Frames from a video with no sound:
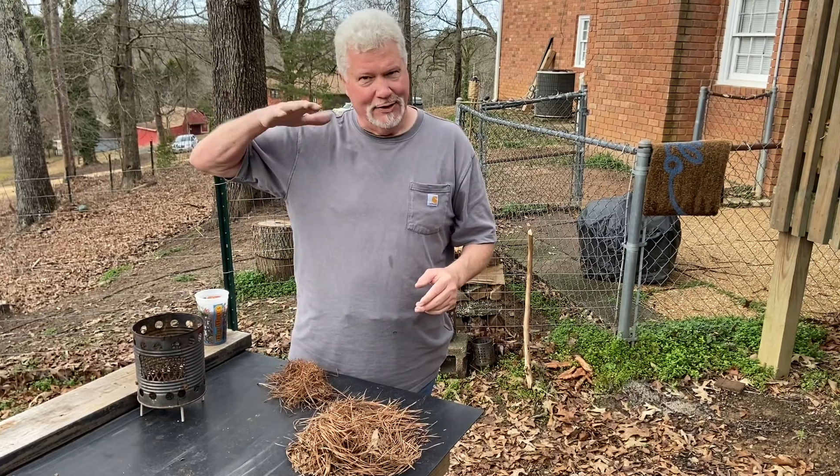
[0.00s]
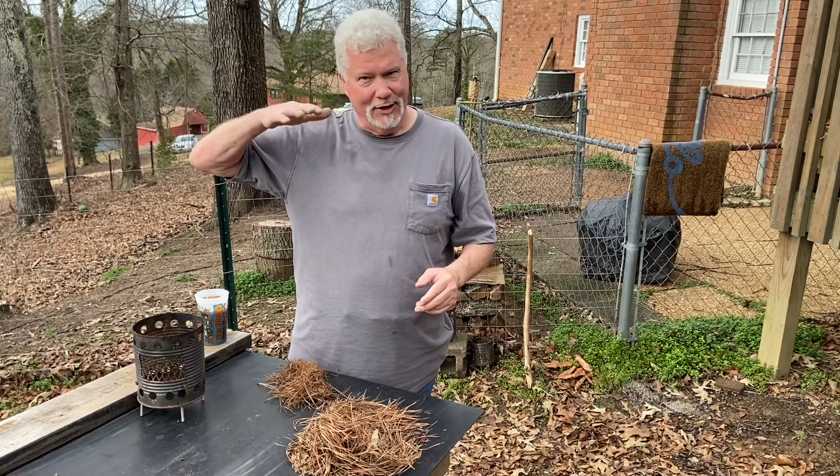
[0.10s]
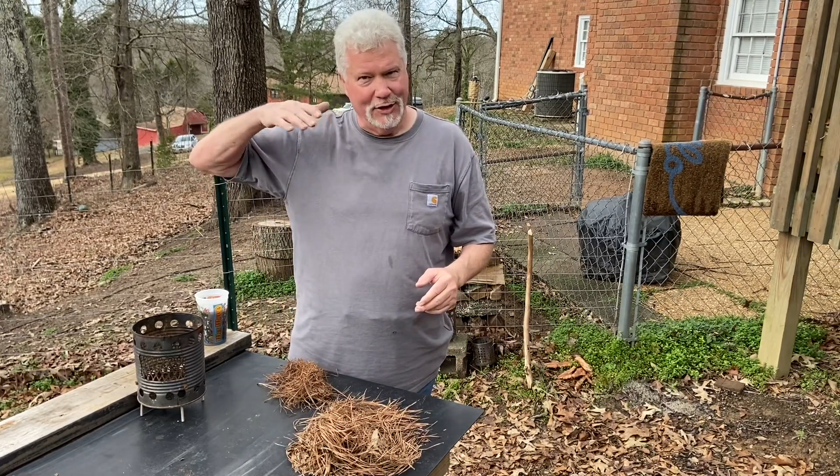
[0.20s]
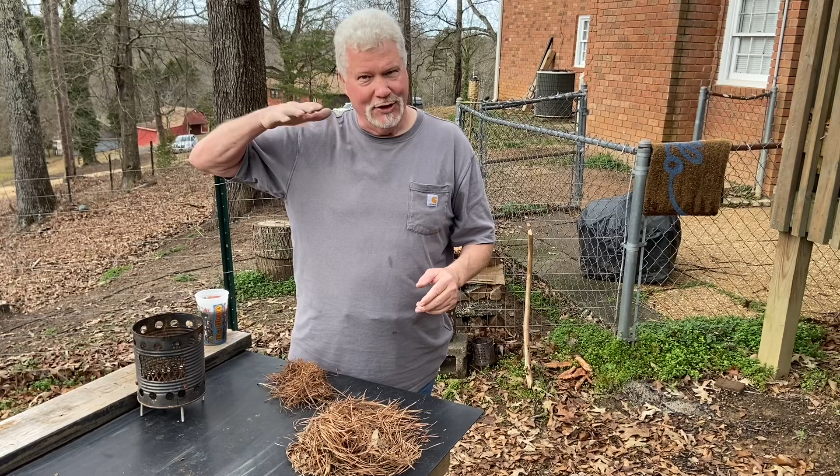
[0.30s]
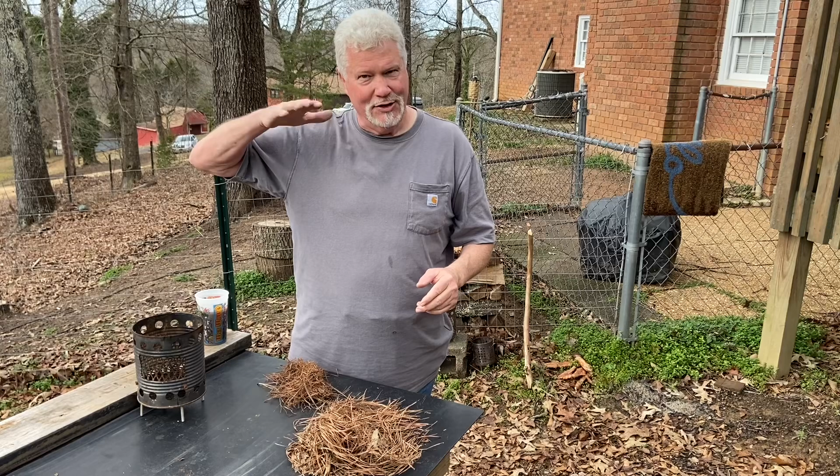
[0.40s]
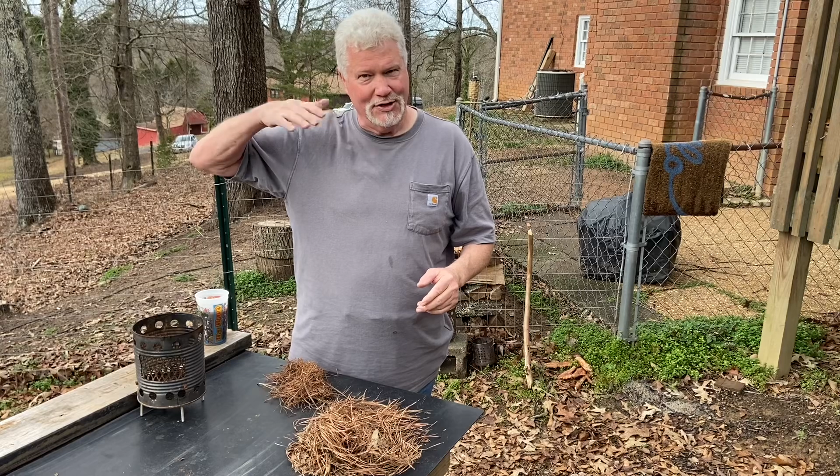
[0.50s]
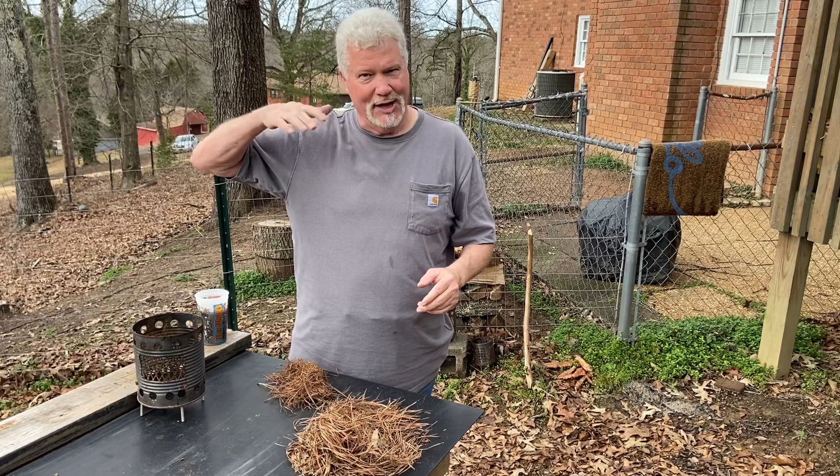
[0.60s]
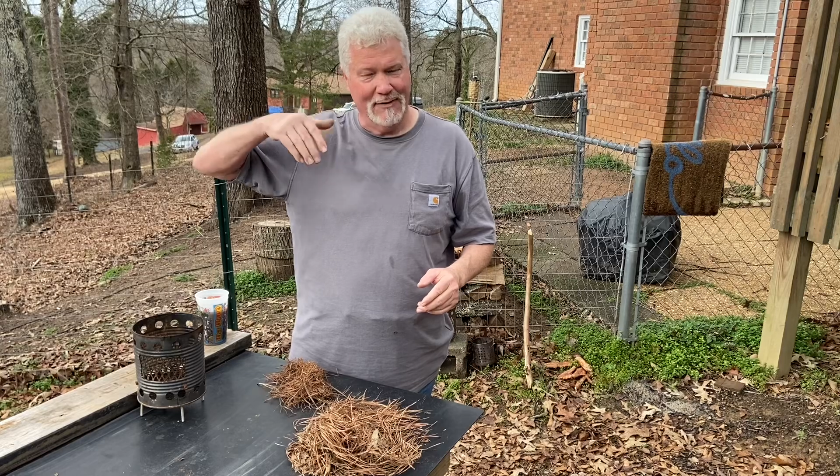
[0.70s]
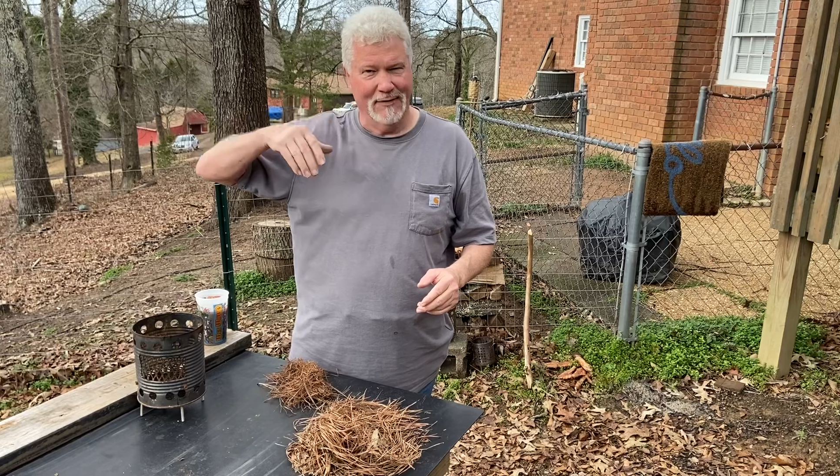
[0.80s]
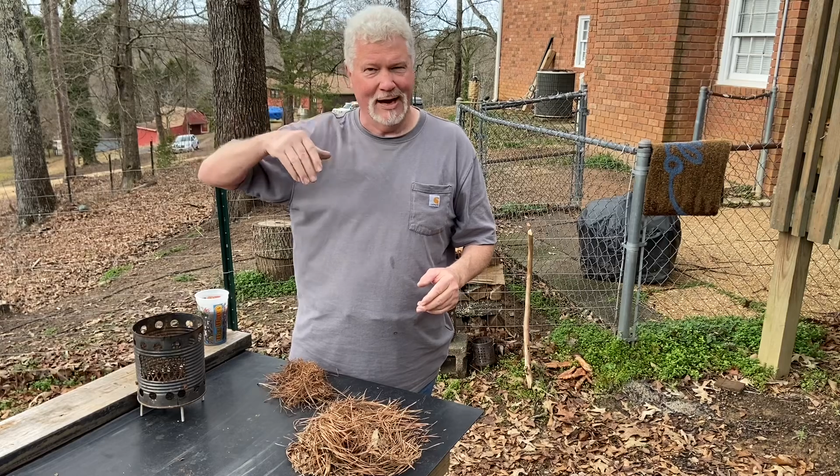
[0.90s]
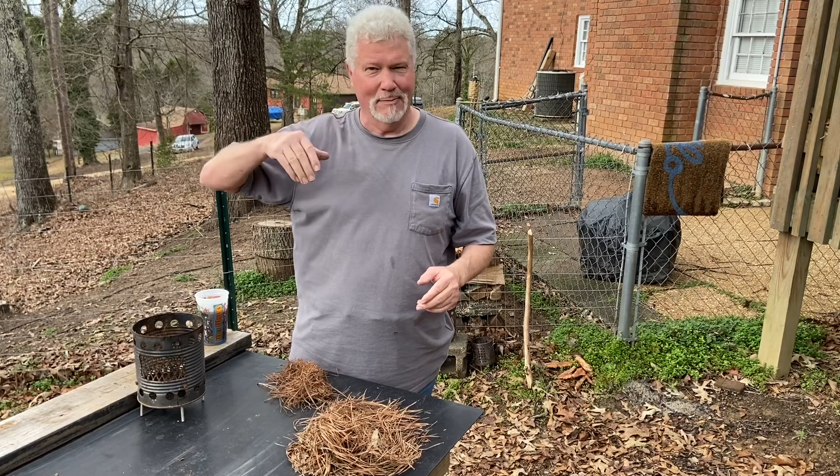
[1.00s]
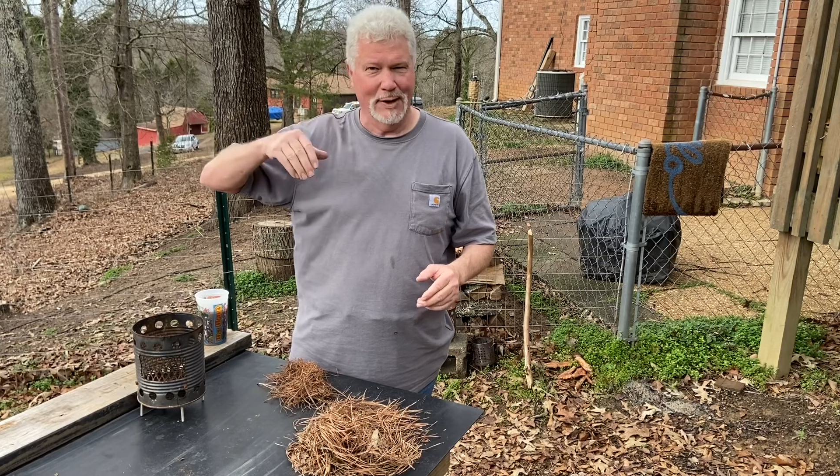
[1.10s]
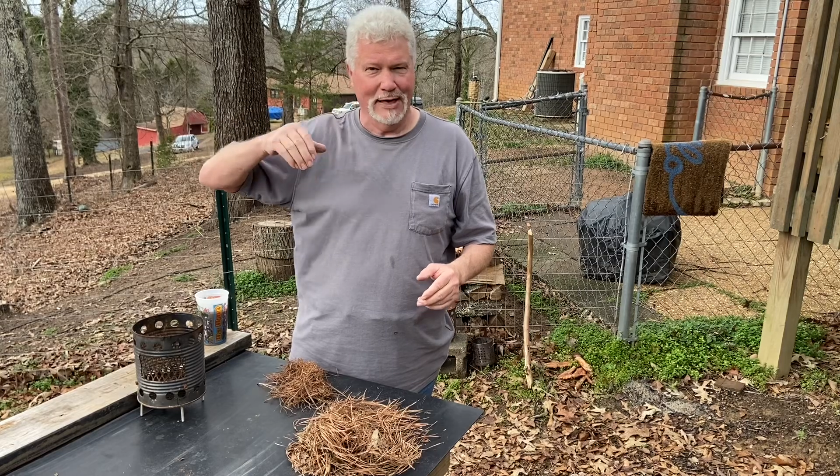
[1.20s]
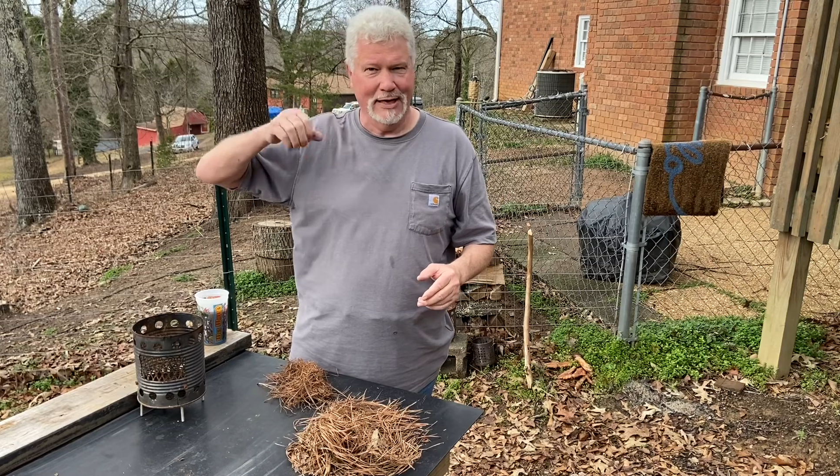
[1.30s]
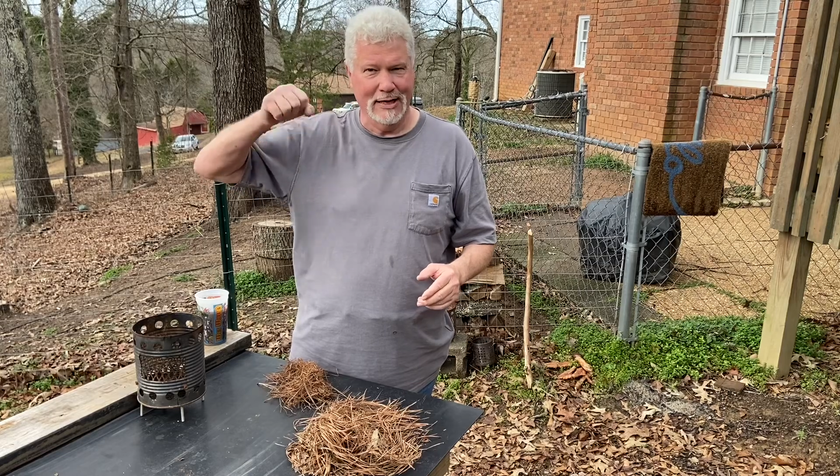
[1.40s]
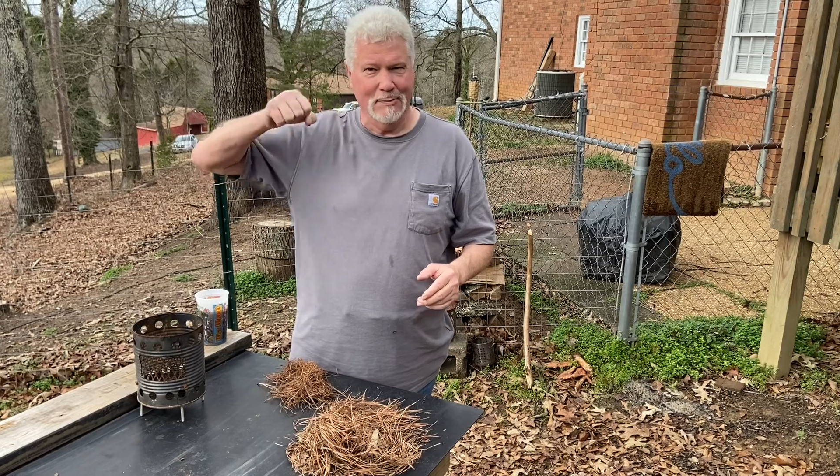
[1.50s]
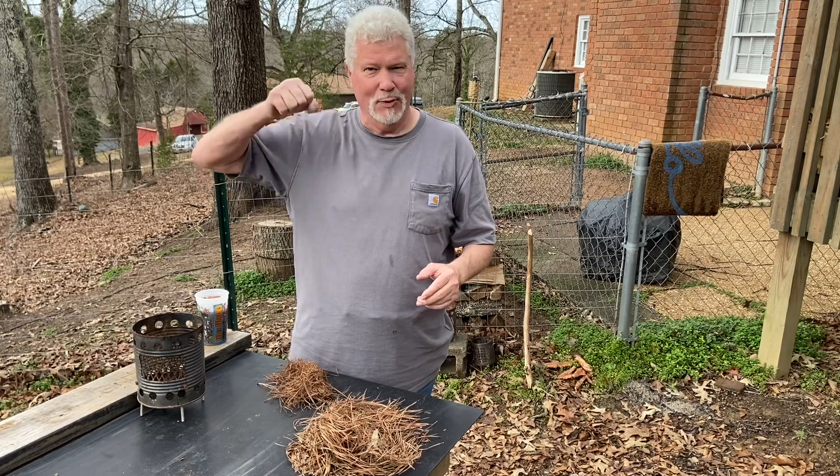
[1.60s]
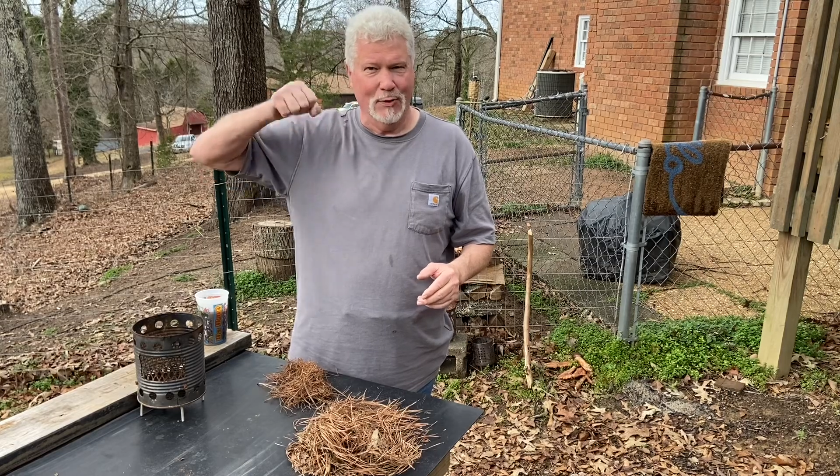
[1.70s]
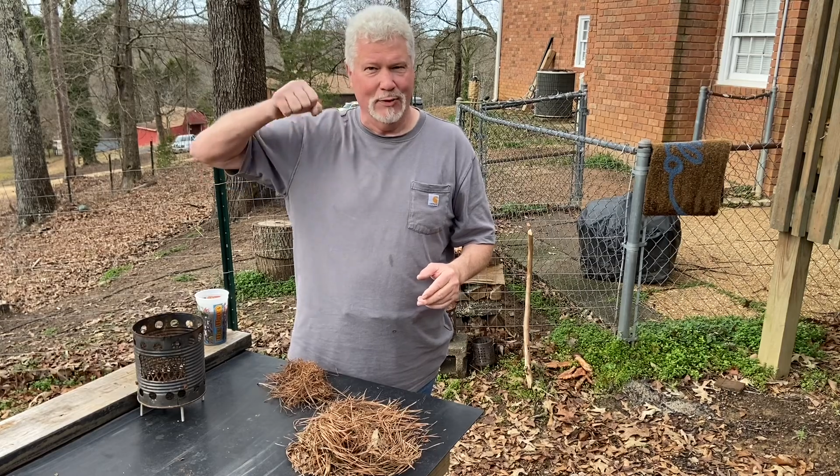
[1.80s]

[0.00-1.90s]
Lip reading: hood's not vibrating anymore